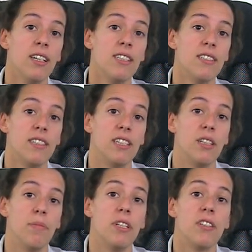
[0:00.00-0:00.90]
is that the
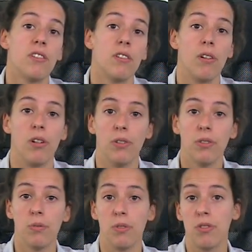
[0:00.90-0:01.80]
administered
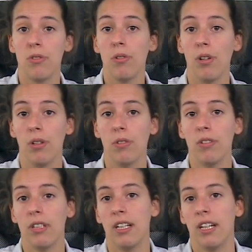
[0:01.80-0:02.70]
load was too
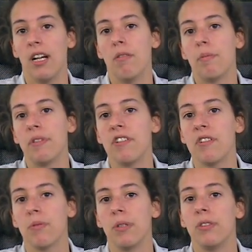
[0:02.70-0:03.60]
low and
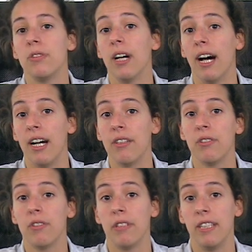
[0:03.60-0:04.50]
repetitions were too high
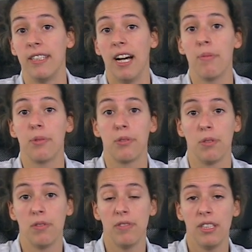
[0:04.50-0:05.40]
to create
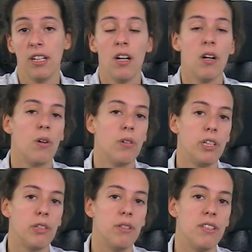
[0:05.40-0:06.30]
hypertrophy or
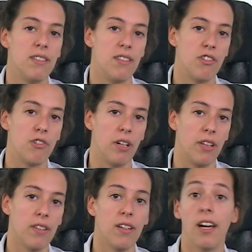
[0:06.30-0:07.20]
increases in
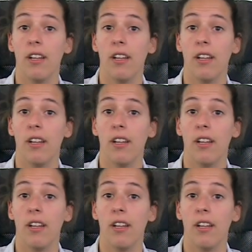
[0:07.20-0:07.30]
strength,